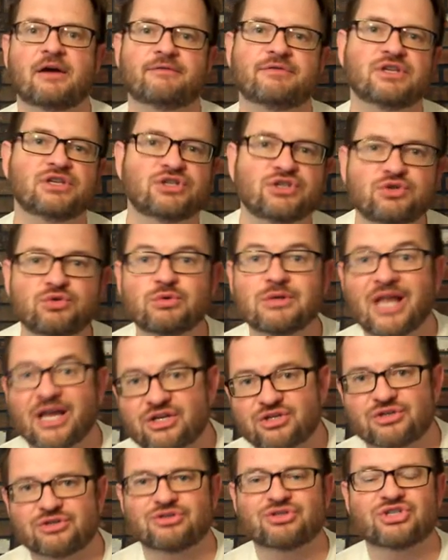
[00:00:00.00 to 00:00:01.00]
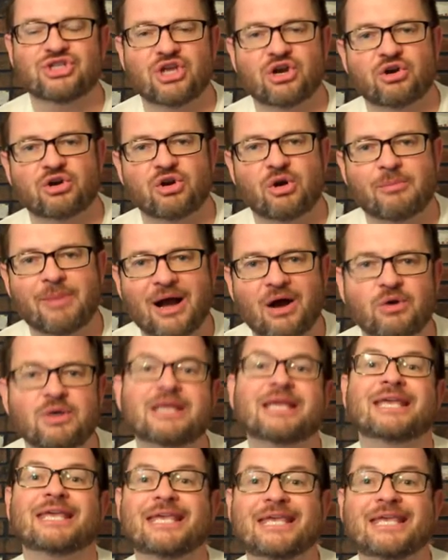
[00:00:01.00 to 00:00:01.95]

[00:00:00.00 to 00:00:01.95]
of the two lectures that are about